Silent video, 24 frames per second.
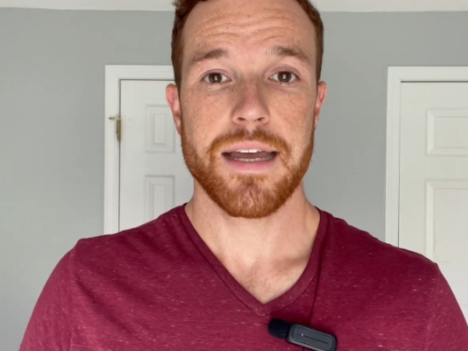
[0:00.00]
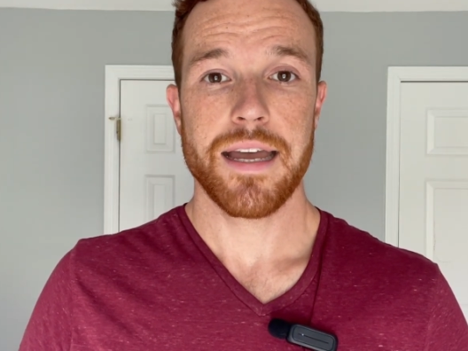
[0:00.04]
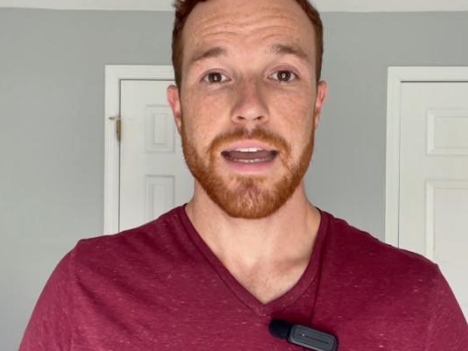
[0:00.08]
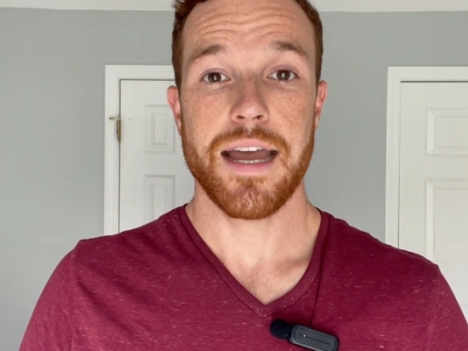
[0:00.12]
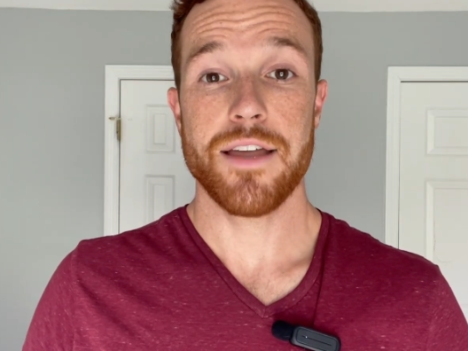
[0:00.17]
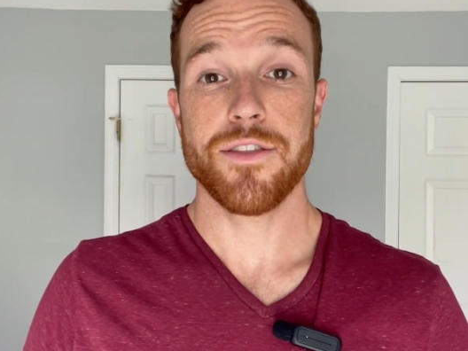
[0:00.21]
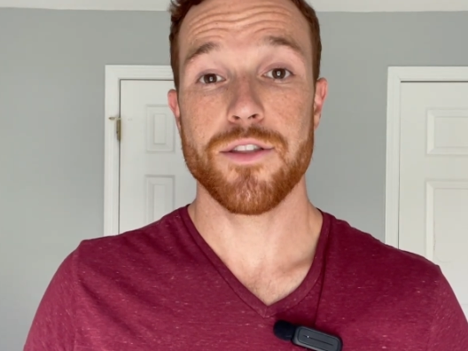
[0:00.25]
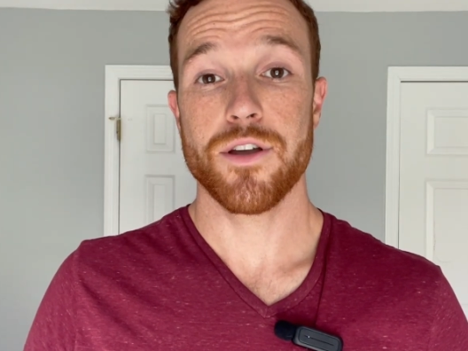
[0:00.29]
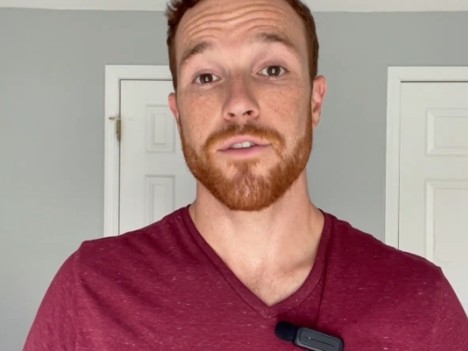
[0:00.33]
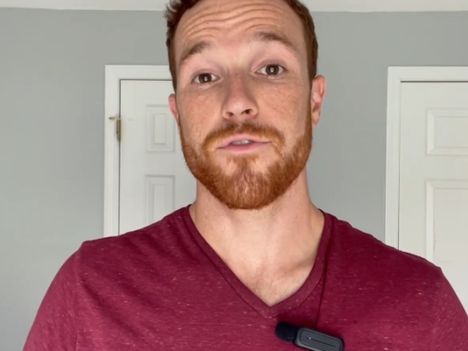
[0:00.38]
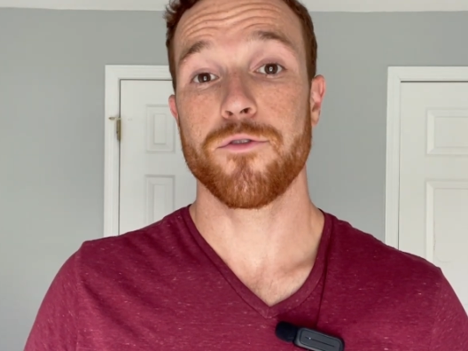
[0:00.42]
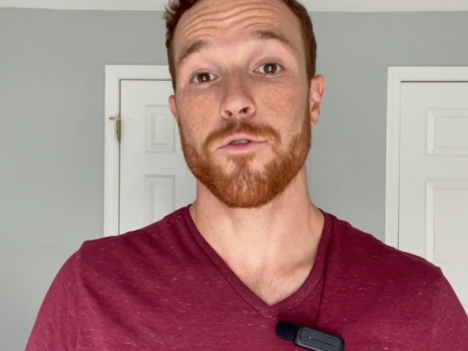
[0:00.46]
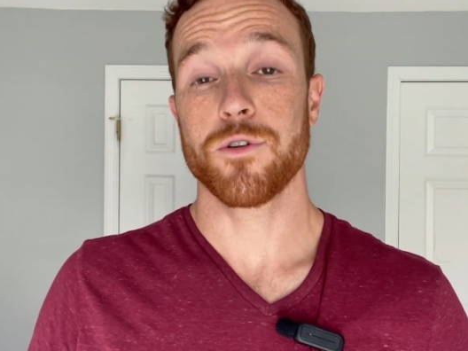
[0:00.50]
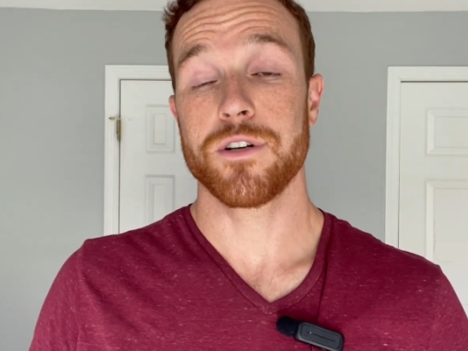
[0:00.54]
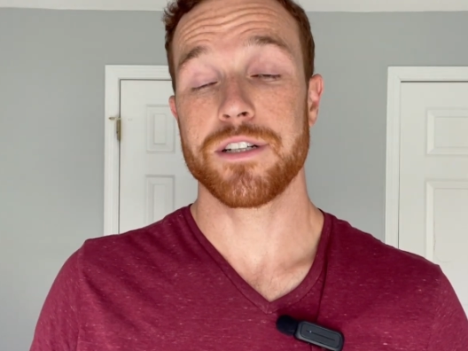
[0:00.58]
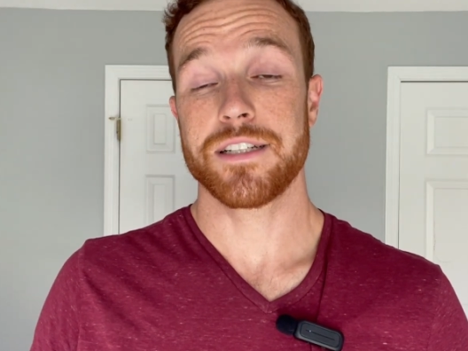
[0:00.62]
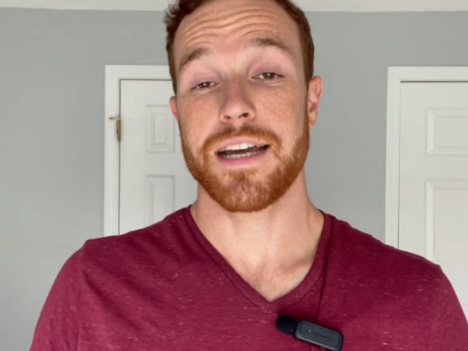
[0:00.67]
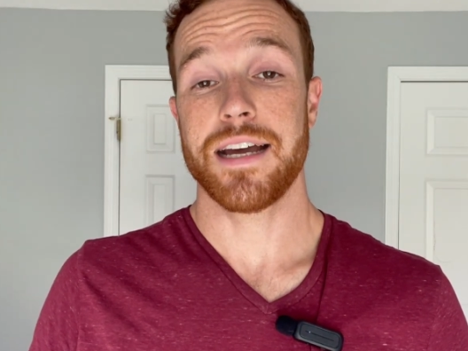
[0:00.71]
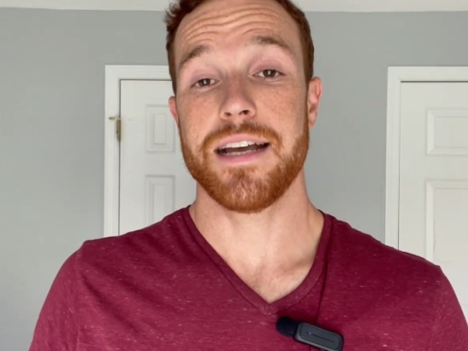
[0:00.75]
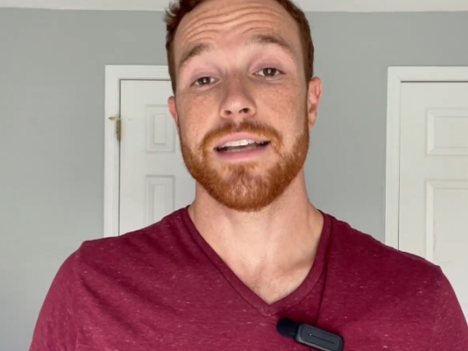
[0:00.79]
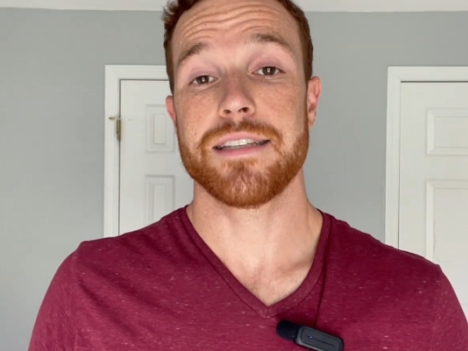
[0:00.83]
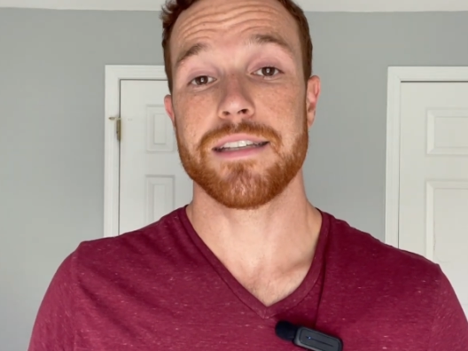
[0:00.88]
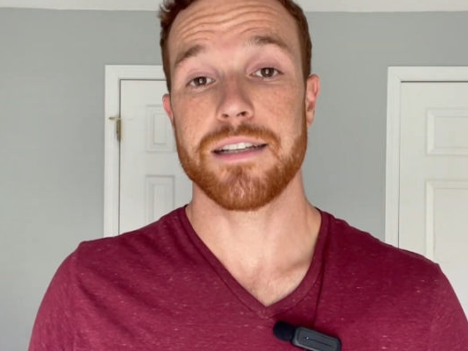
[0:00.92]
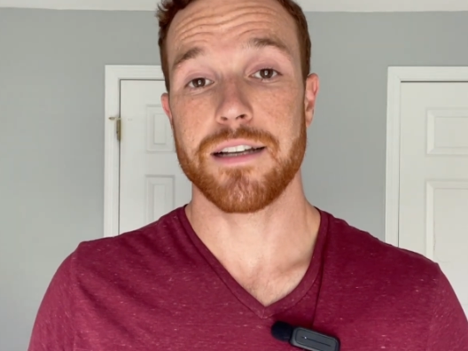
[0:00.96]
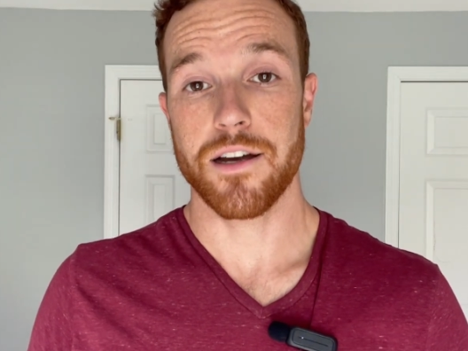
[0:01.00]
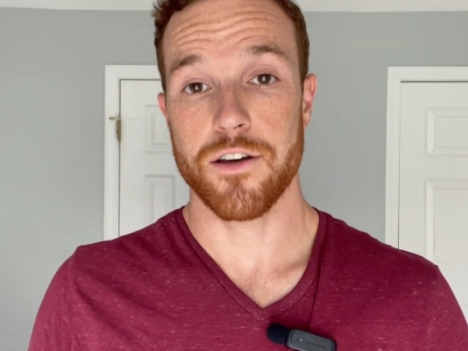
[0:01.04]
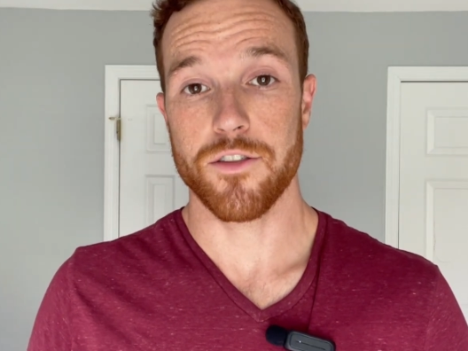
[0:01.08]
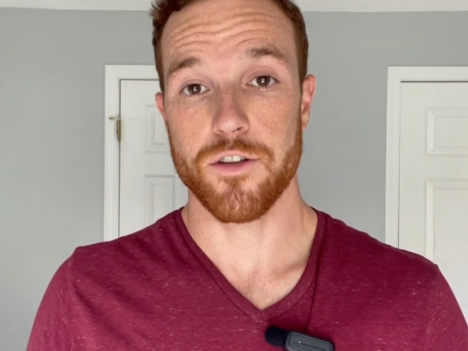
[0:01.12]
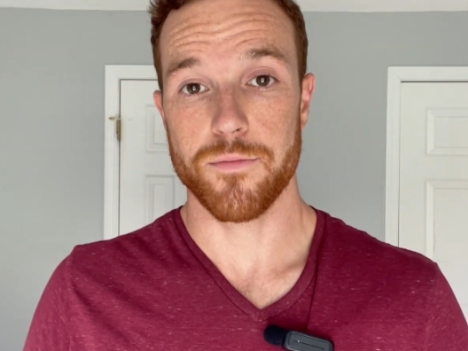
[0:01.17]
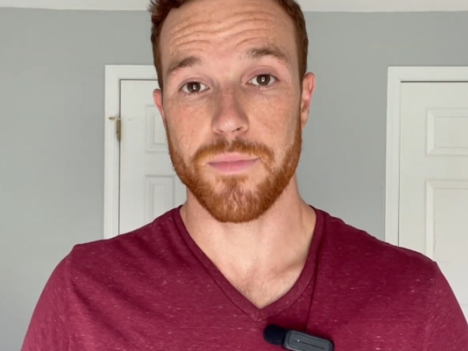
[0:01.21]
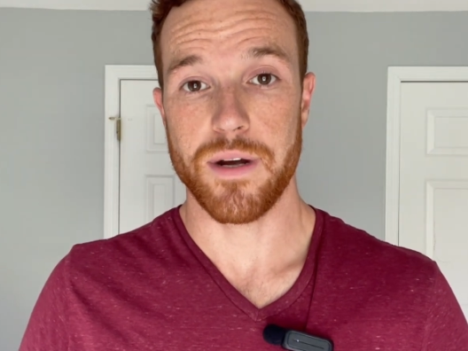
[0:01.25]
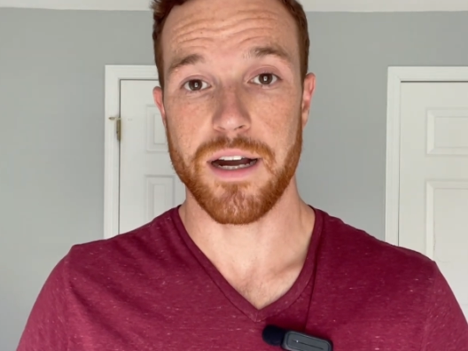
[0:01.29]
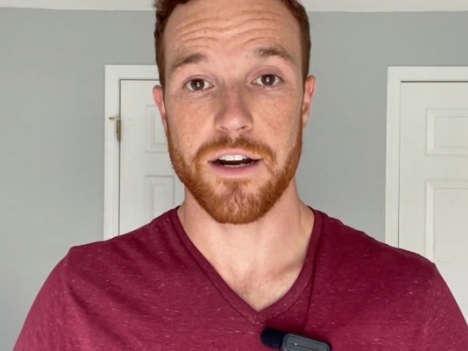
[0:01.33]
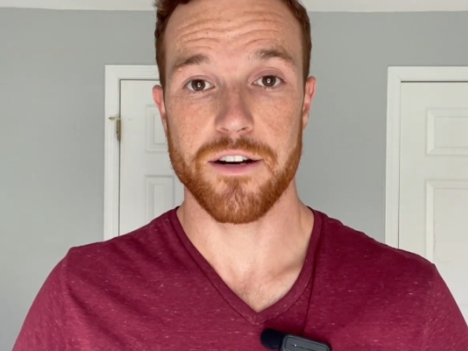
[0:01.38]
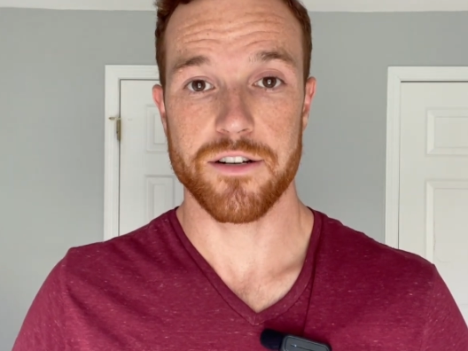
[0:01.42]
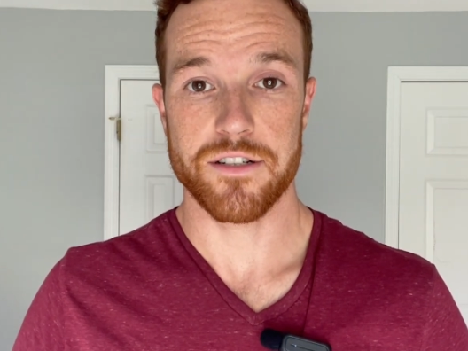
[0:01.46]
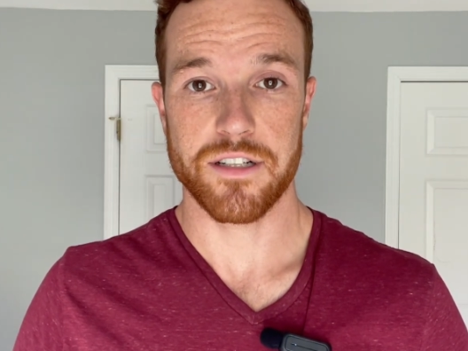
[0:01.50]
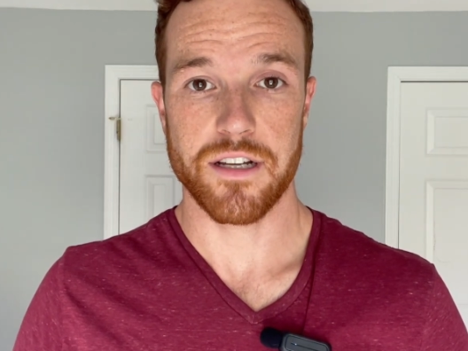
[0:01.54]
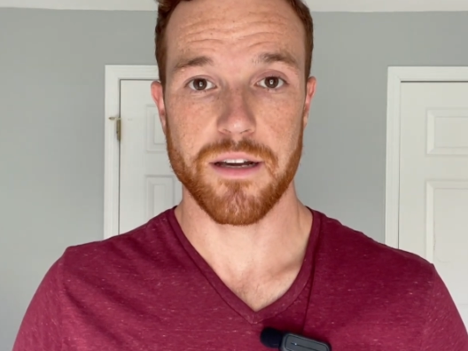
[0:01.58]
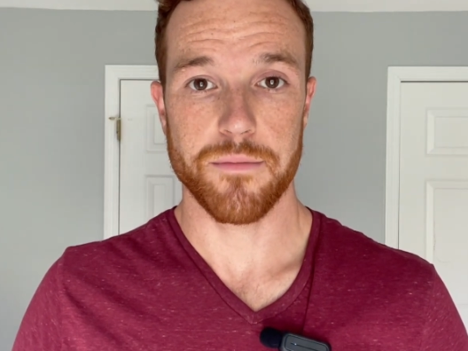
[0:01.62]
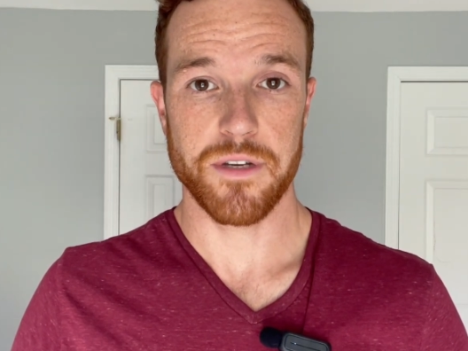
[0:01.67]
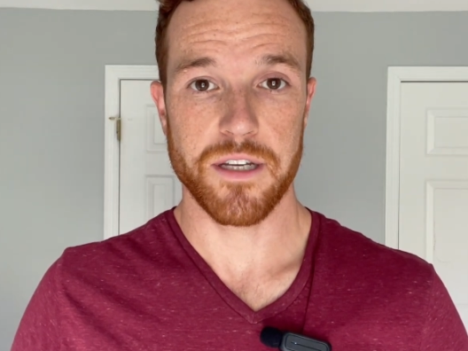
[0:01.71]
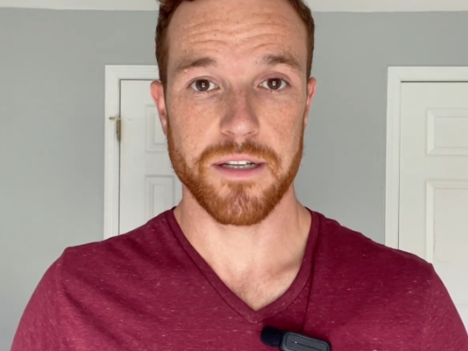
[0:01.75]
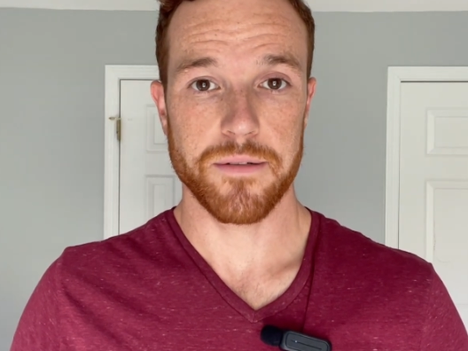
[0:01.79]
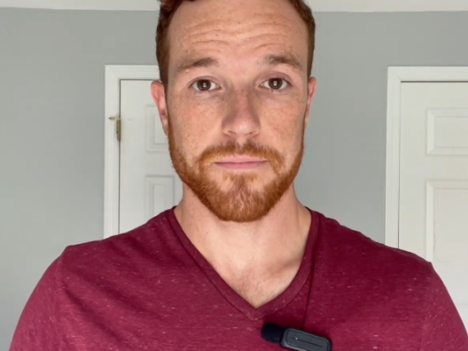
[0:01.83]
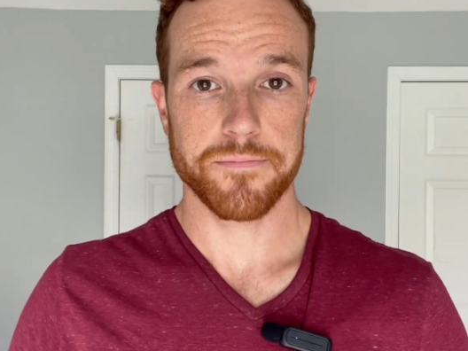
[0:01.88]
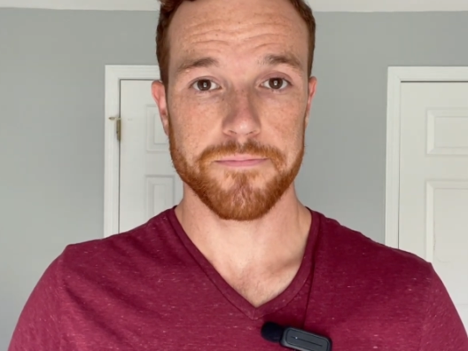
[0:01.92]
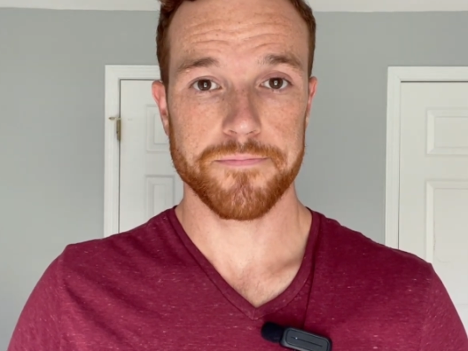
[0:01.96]
and therefore enticing other buyers to come
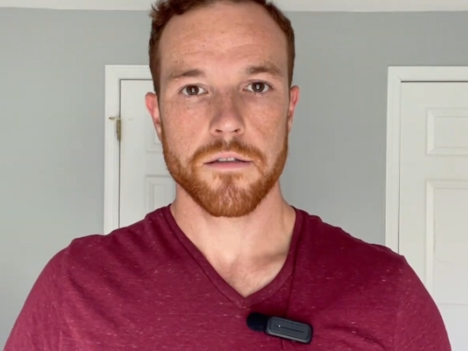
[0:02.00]
in.